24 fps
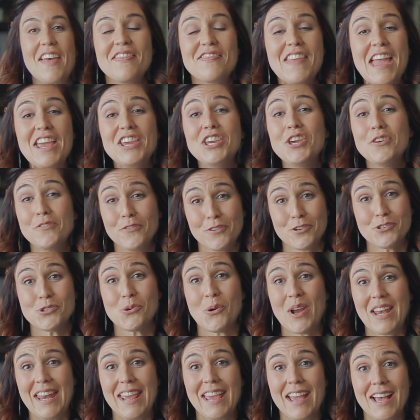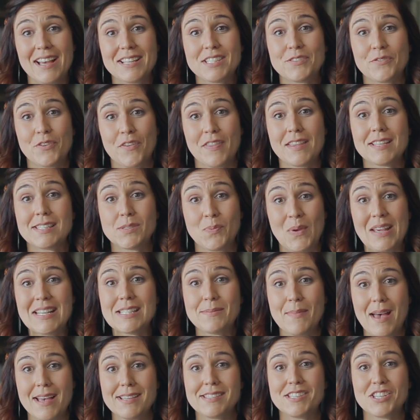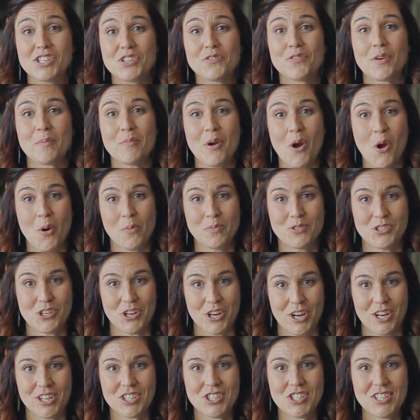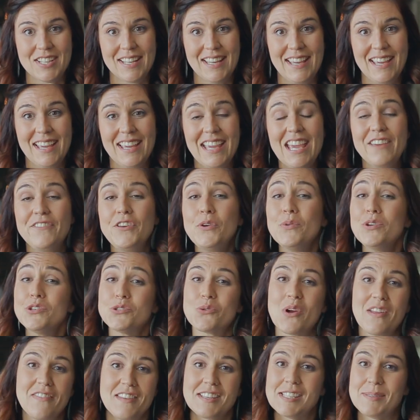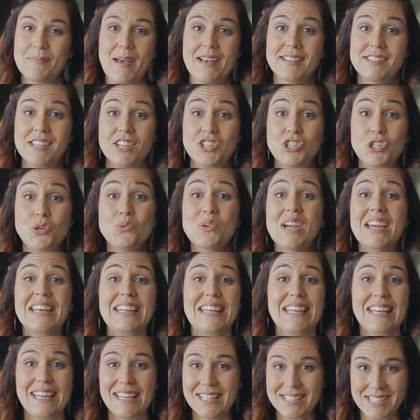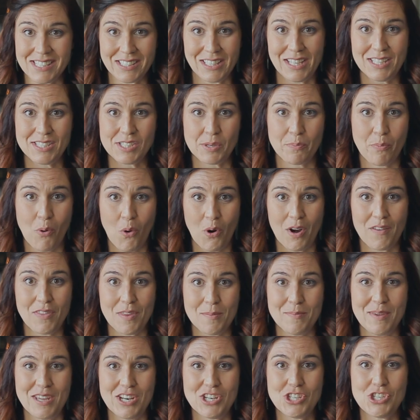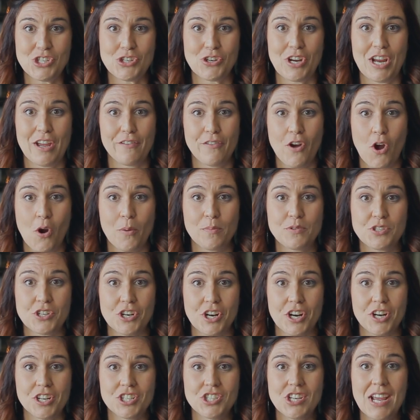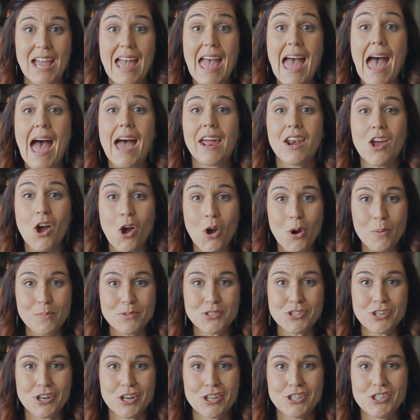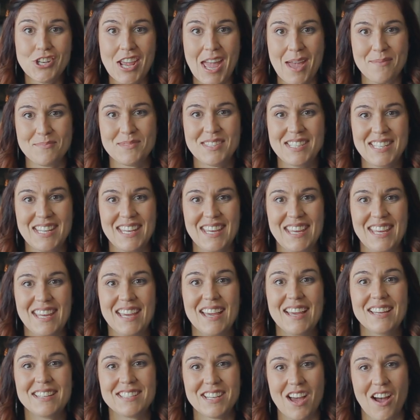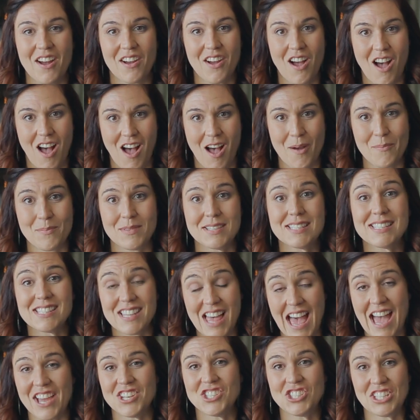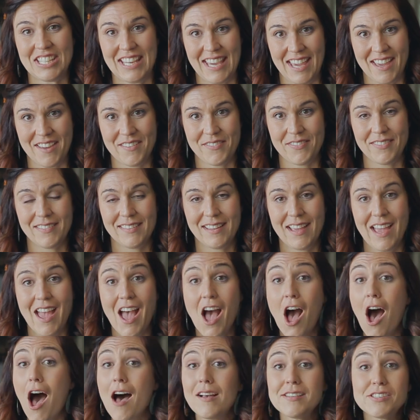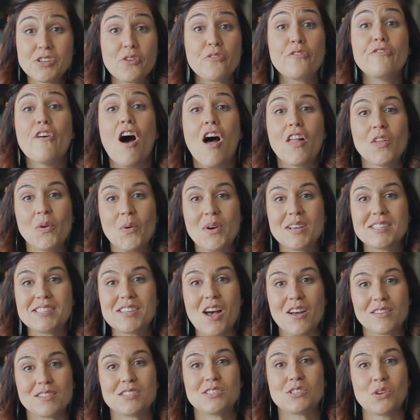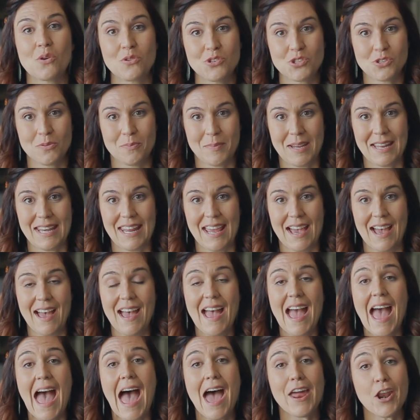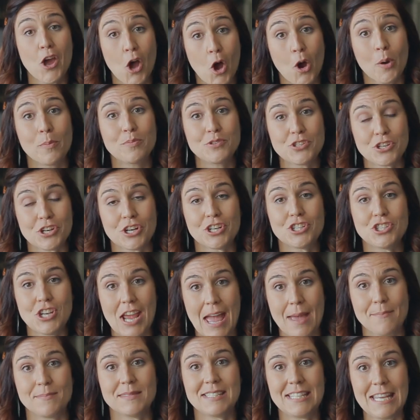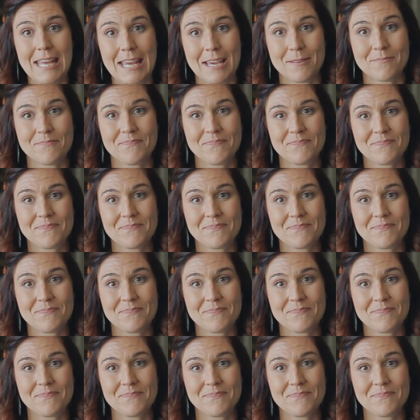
Thank you for joining us for this week's message from Hope Church. If you enjoyed this message, you can easily support the ministry of Hope Church at hopechurchmt.com/give. Also, follow us on social media at Hope Church MT.